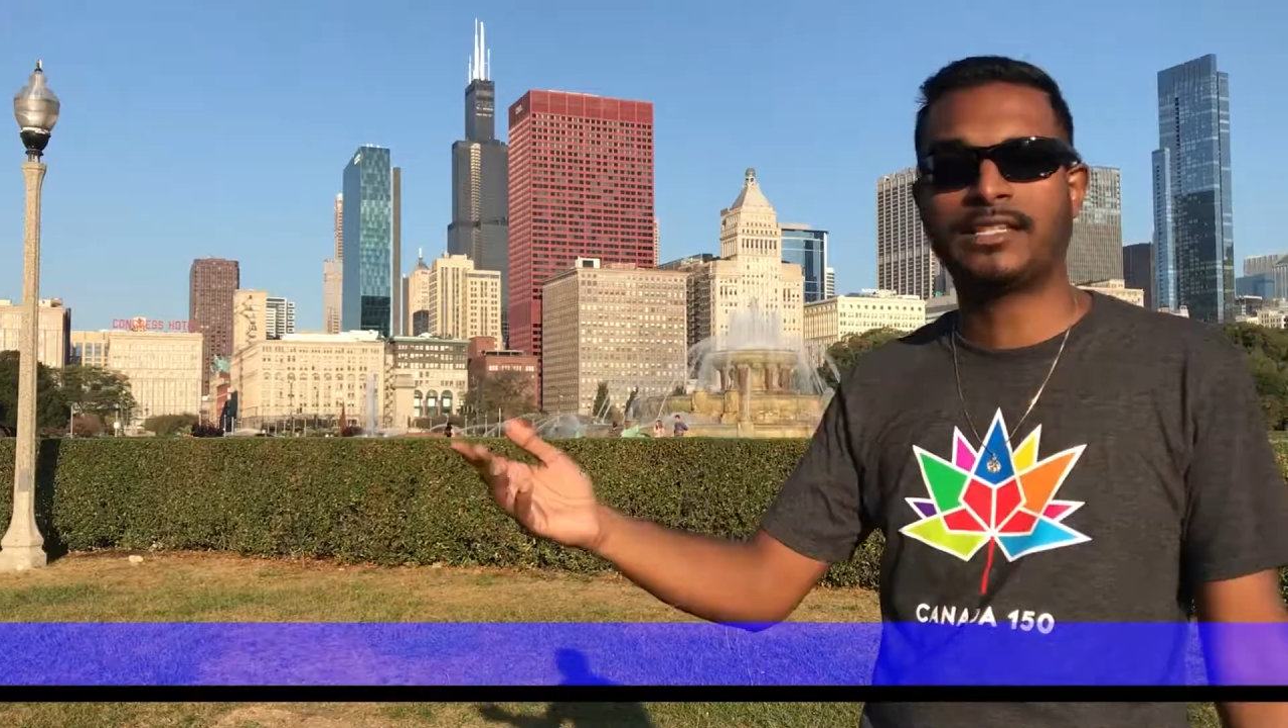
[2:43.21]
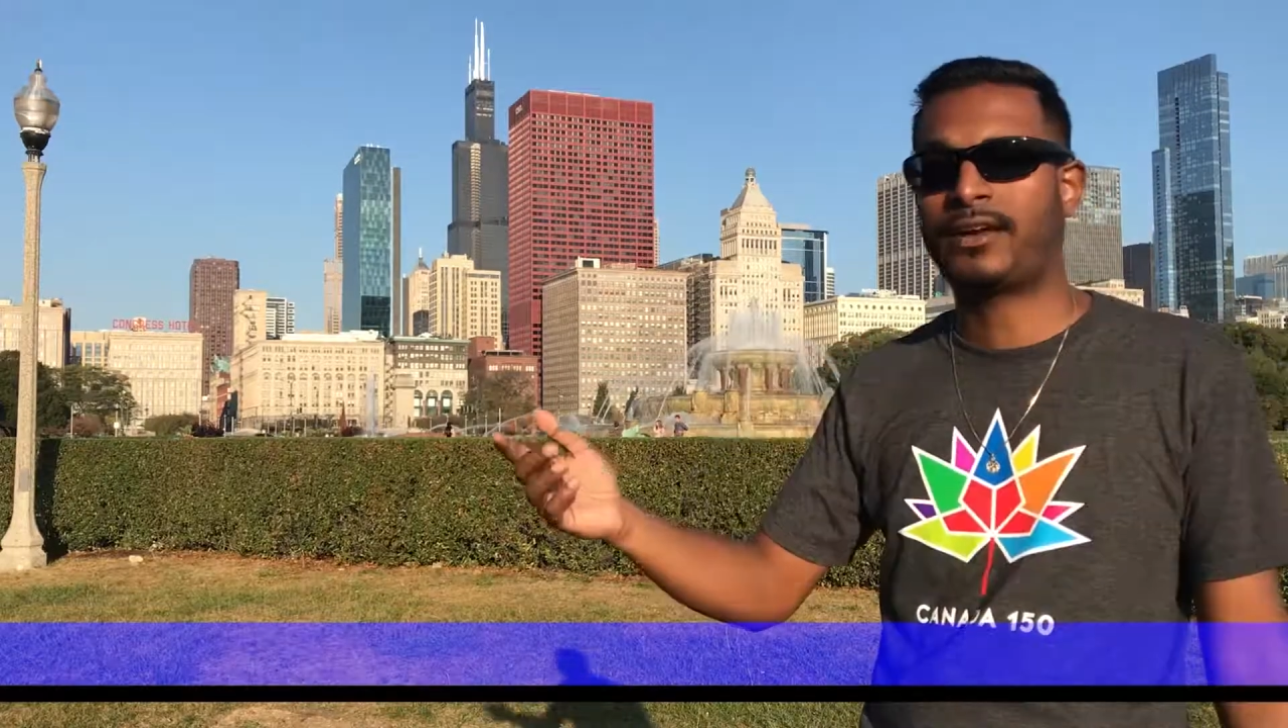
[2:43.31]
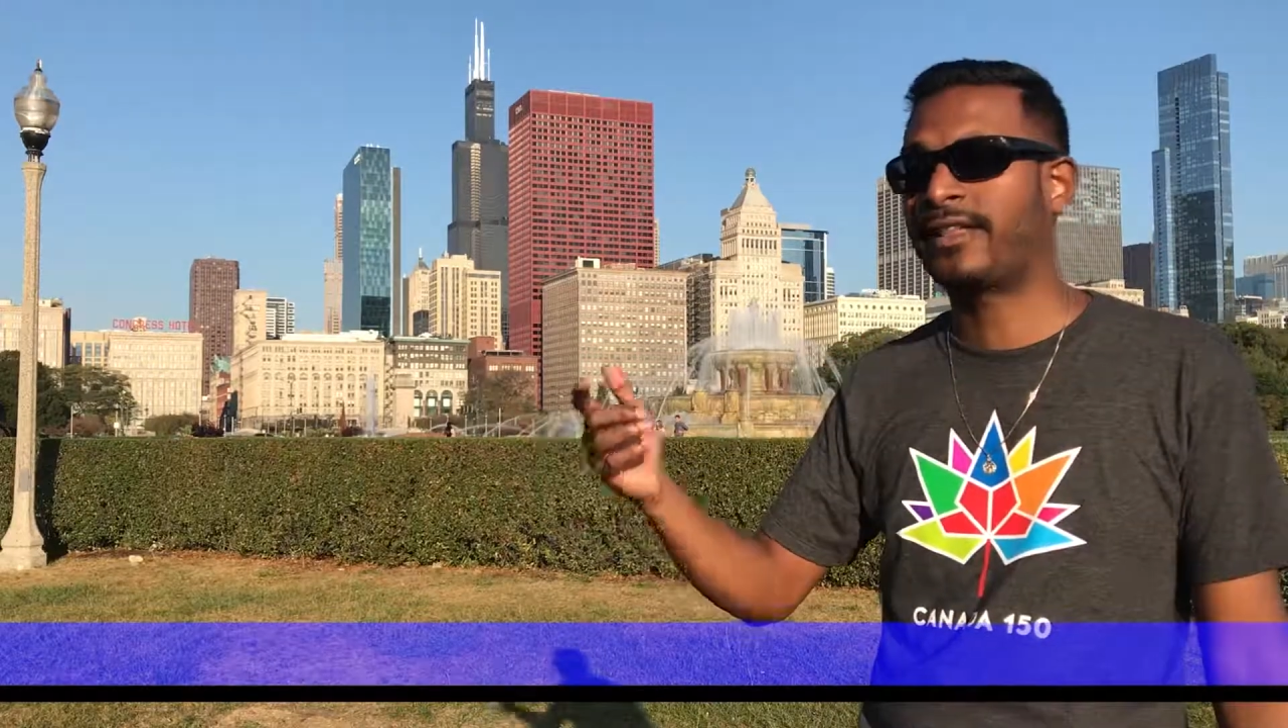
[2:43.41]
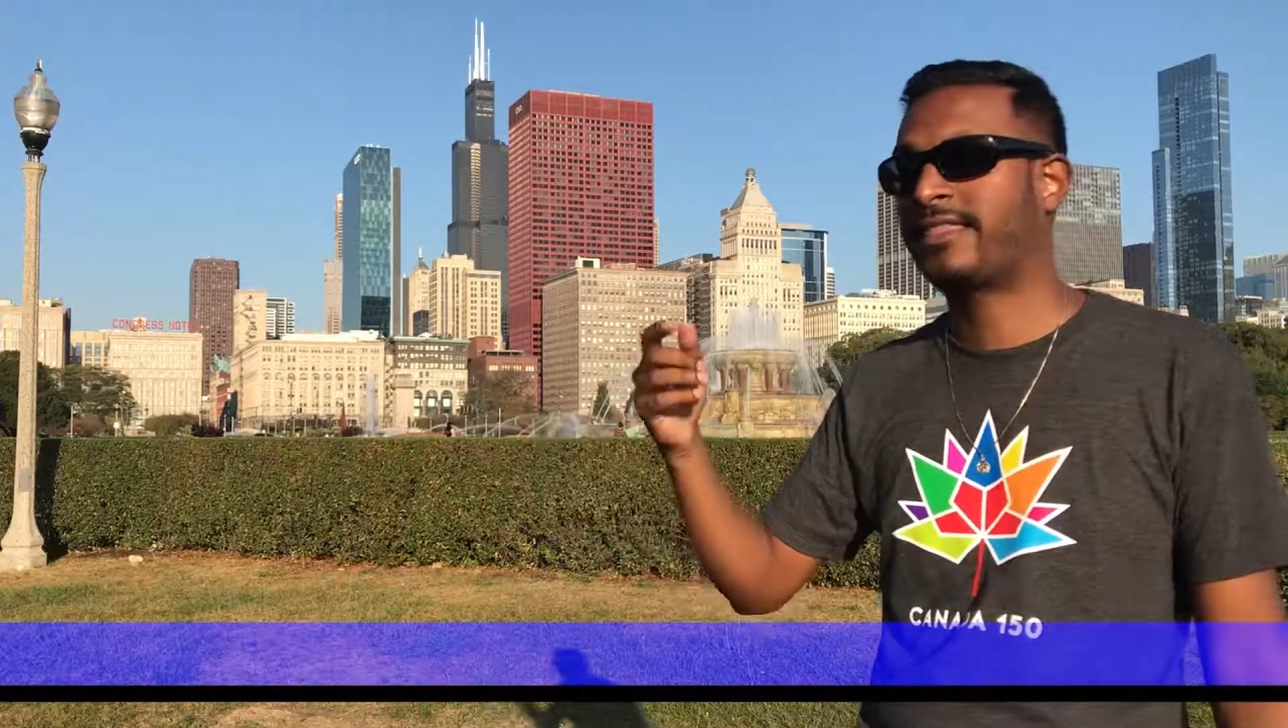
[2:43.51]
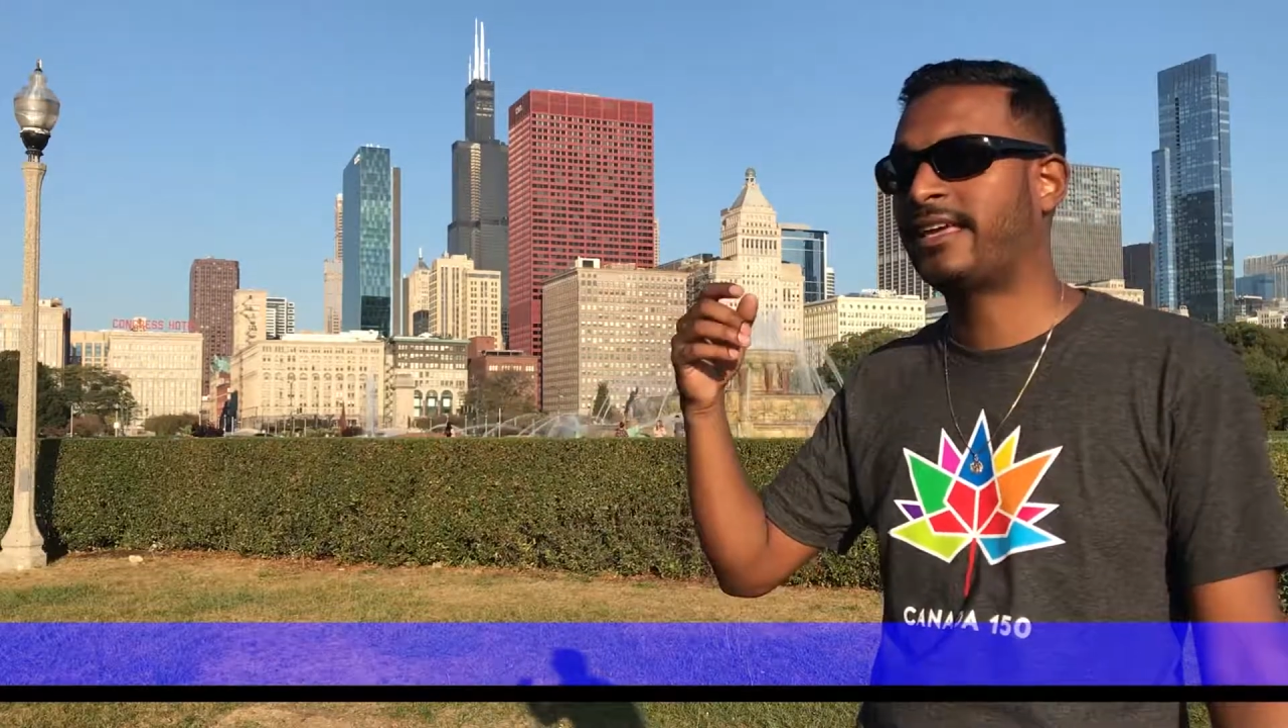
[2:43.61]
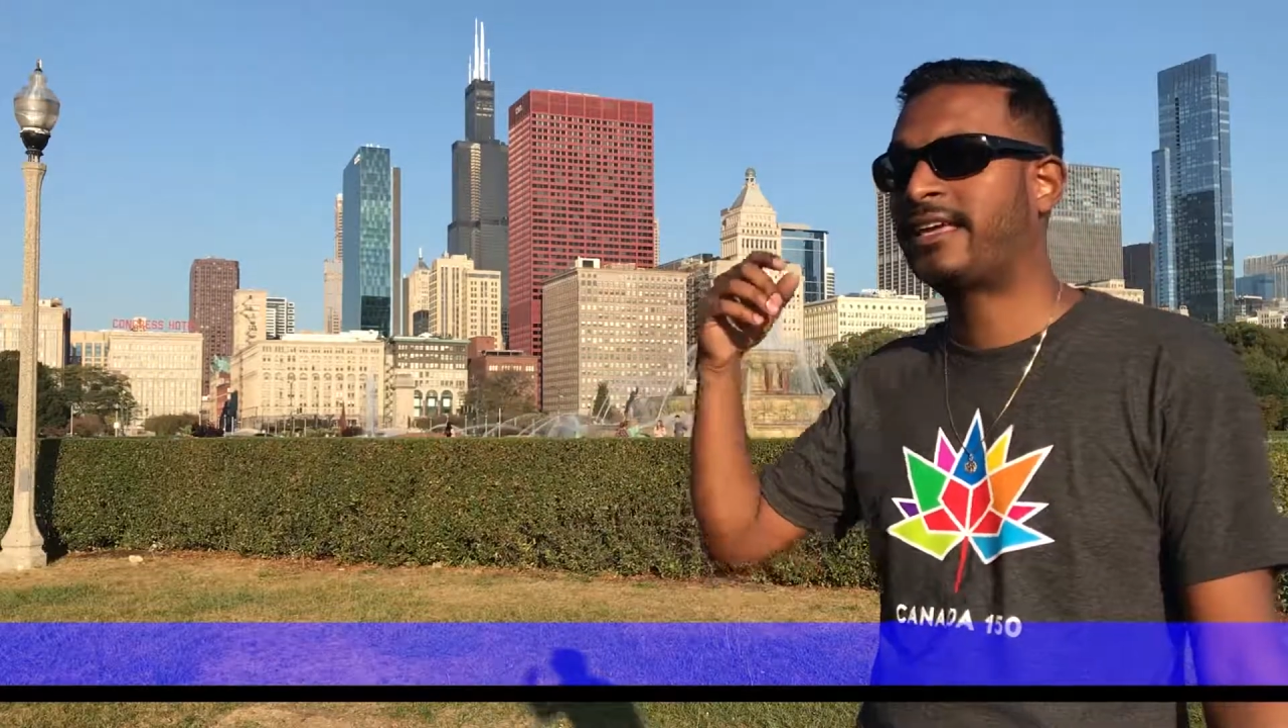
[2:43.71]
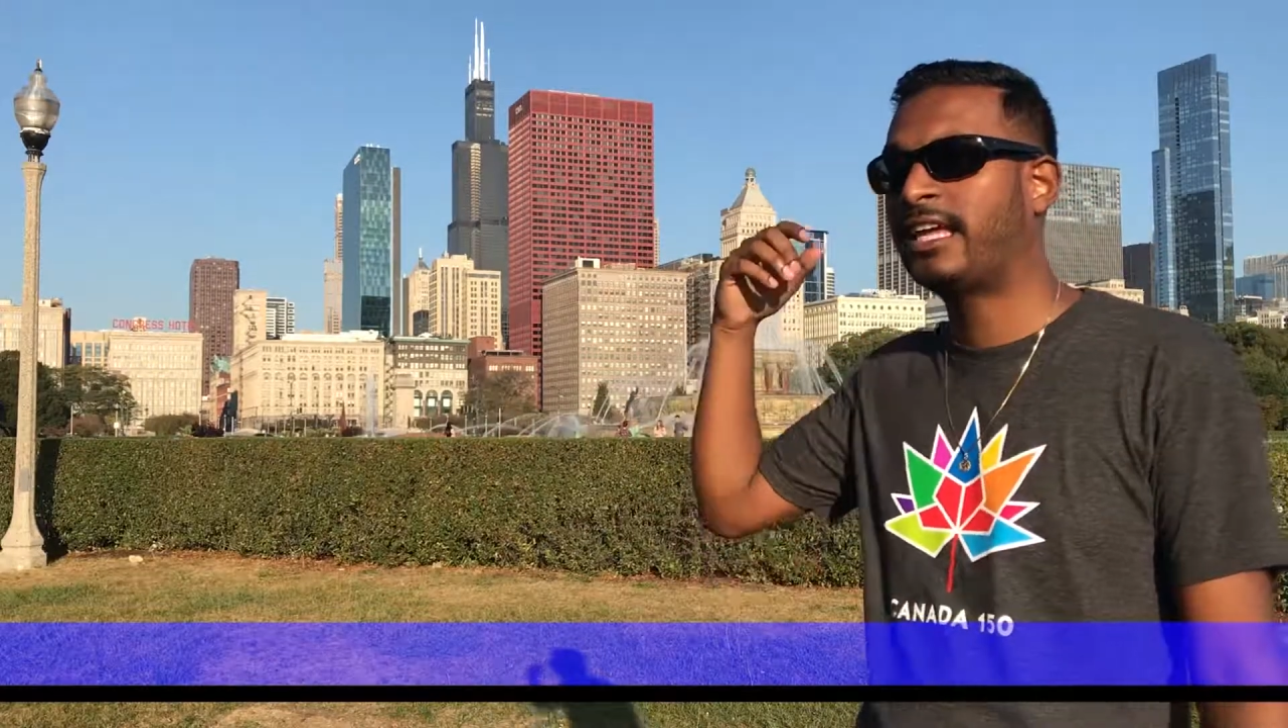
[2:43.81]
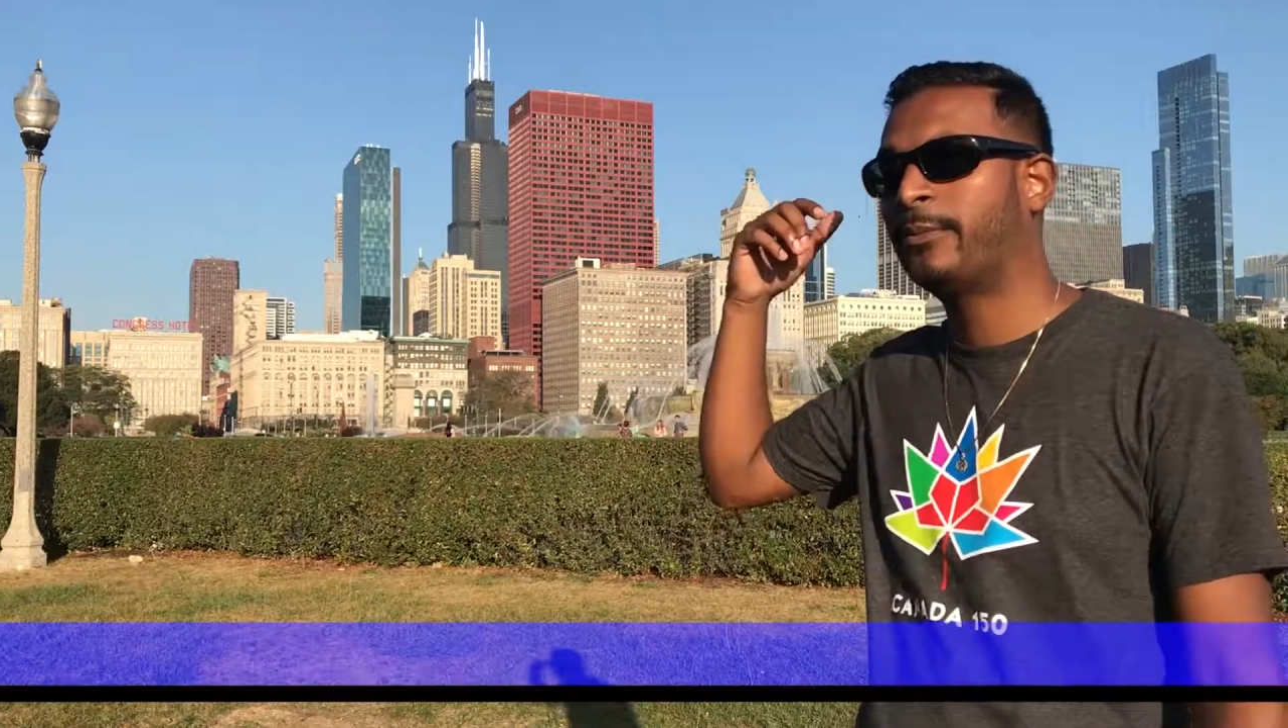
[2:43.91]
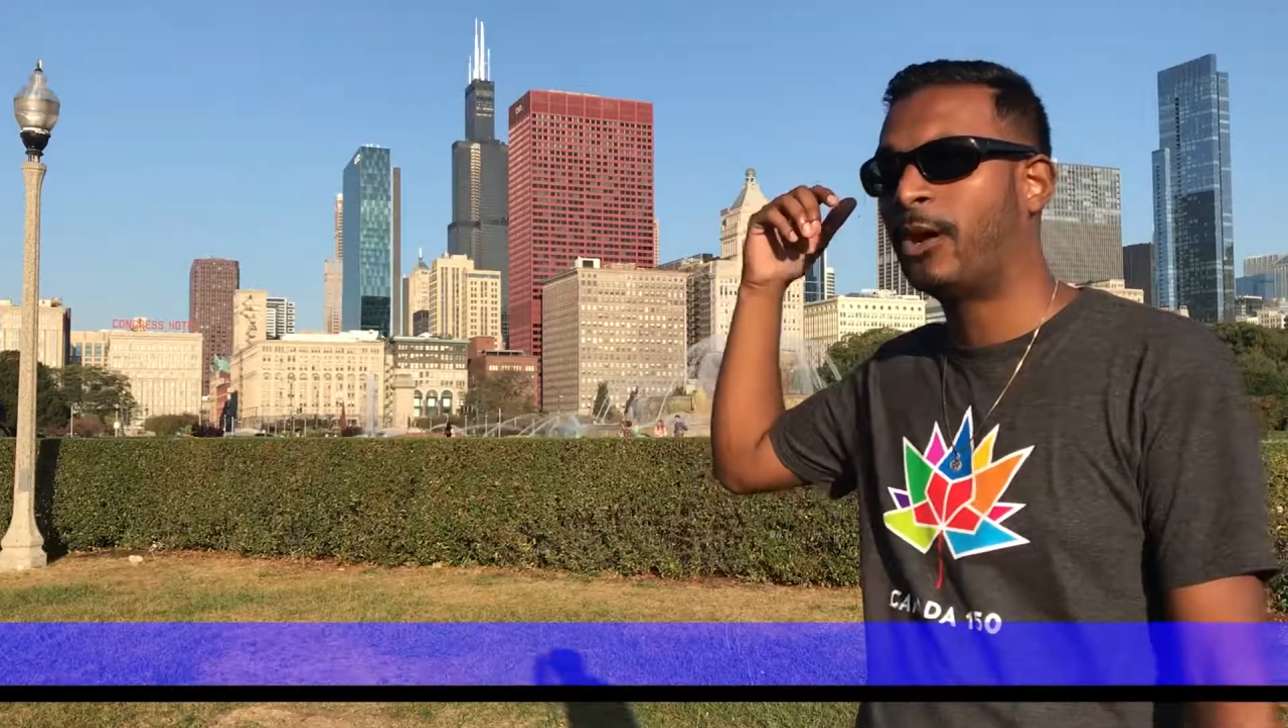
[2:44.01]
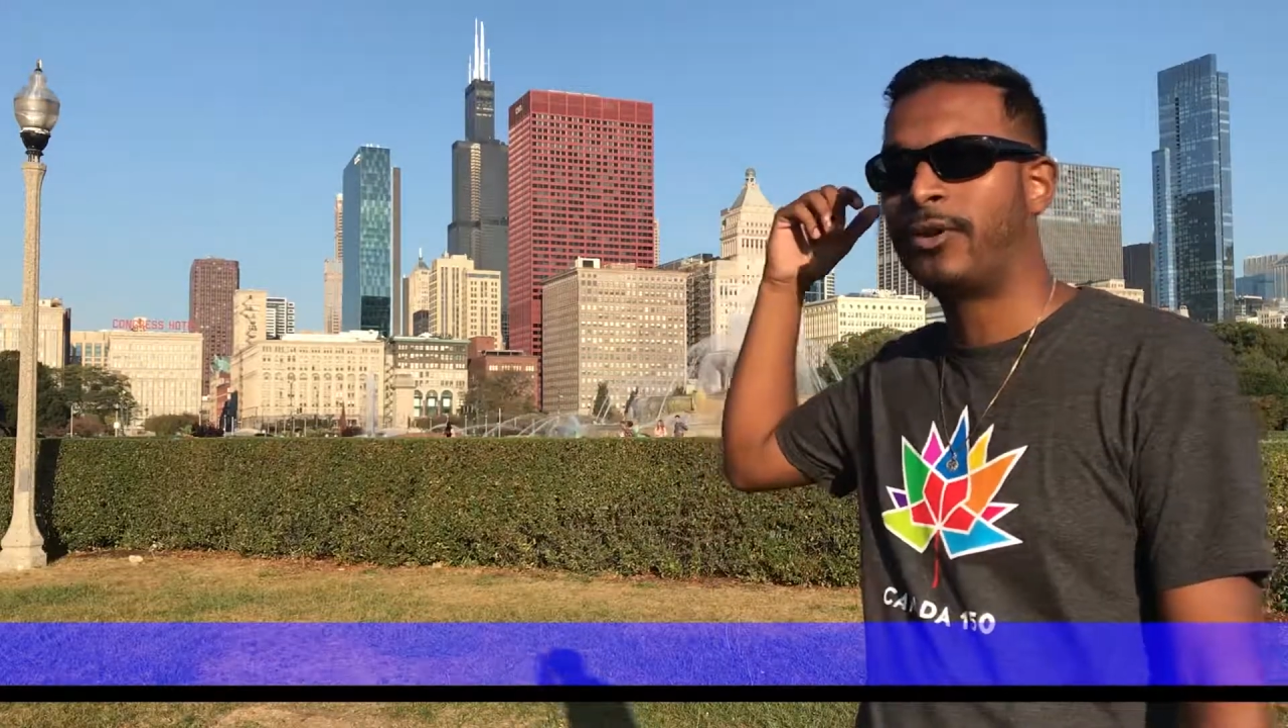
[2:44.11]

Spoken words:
are they thinking about